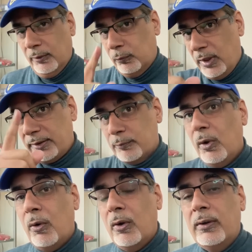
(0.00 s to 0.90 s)
What's
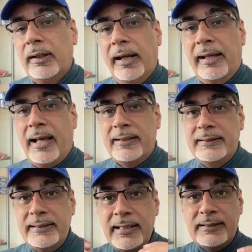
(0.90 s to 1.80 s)
more, and I
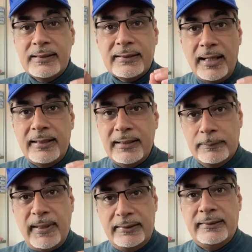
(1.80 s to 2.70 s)
need to send this
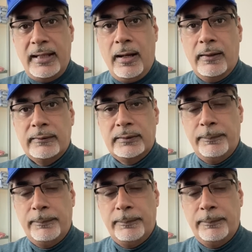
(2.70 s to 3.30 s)
message out